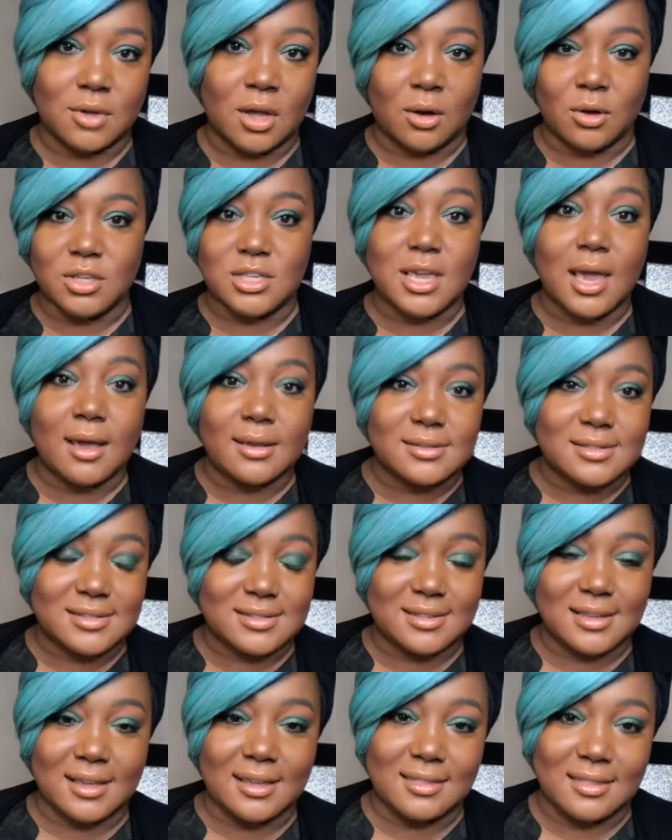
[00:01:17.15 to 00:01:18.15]
a
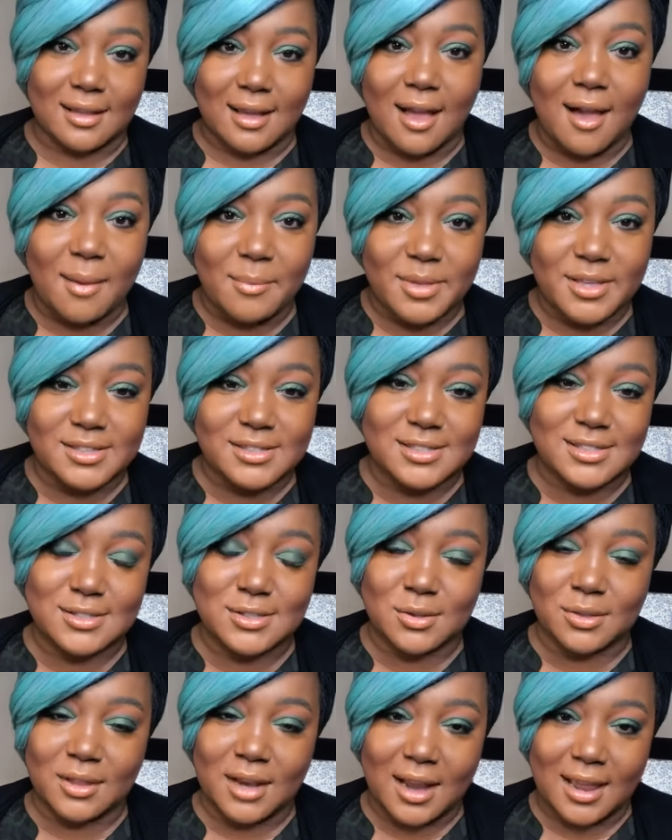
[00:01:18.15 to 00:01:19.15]
yes in the comments
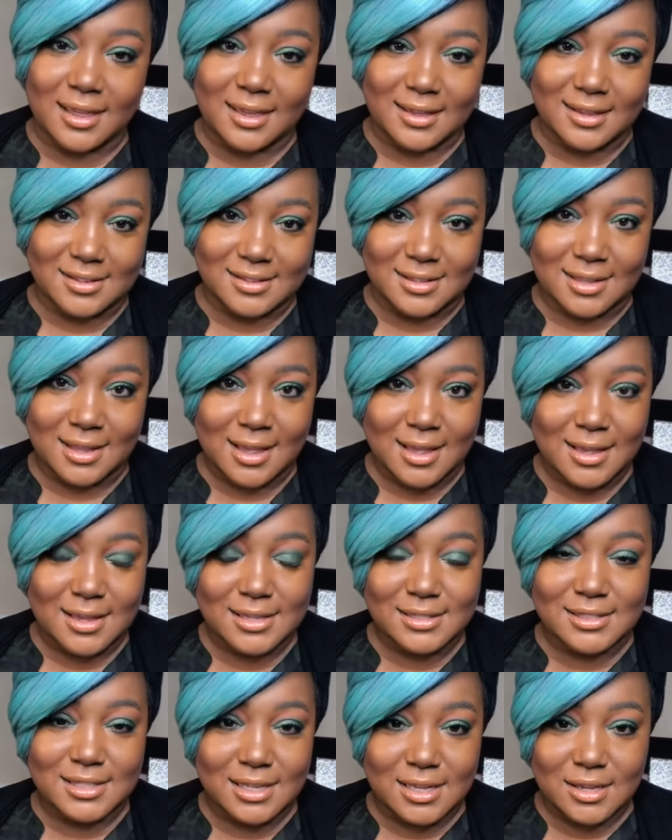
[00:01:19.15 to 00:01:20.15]
so that I can
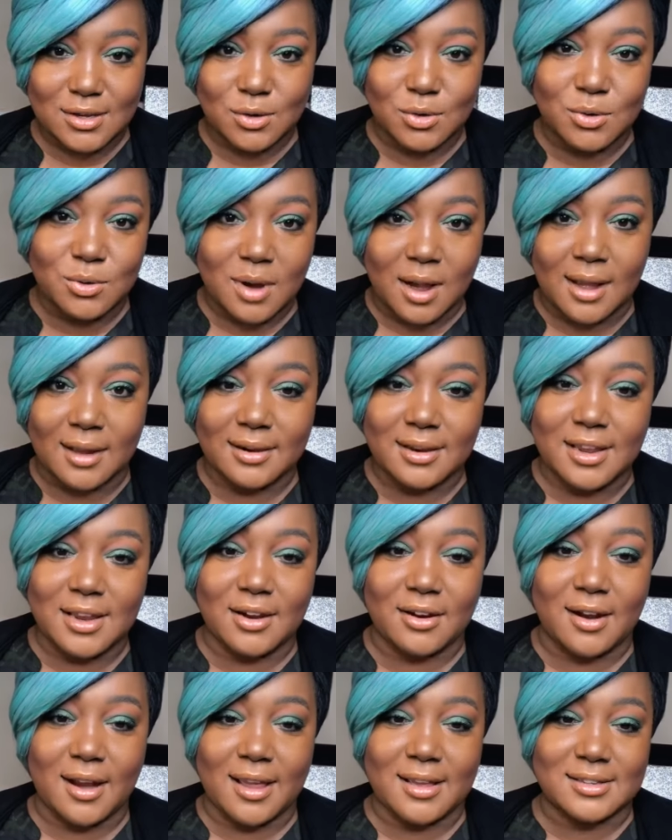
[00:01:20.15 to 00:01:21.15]
see who on
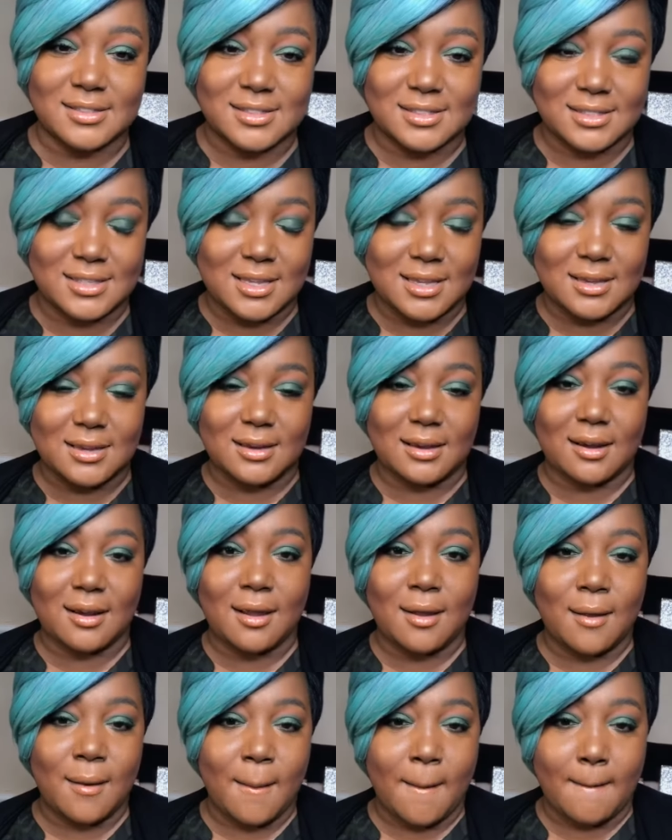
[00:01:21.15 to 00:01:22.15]
here has seen
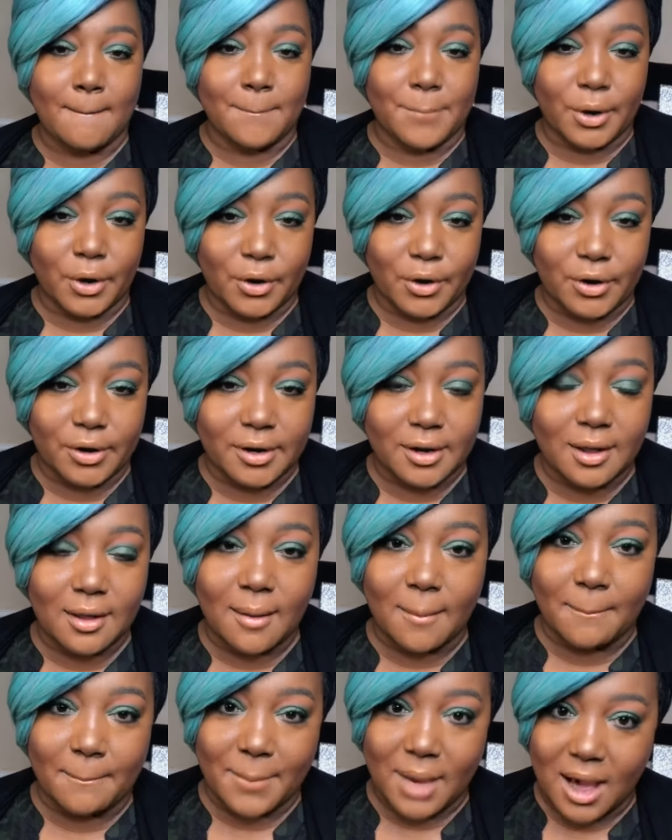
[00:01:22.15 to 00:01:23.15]
Bird
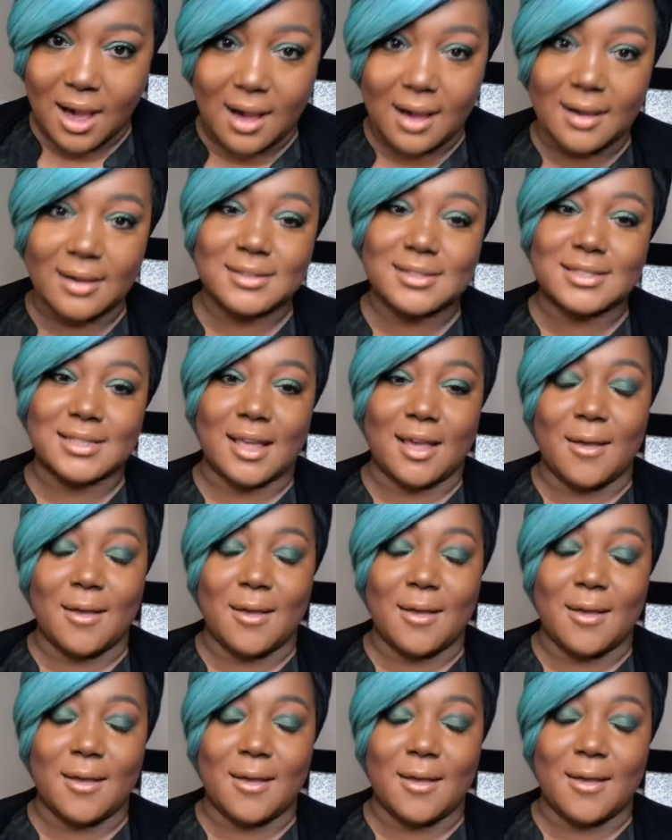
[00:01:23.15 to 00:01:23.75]
Box?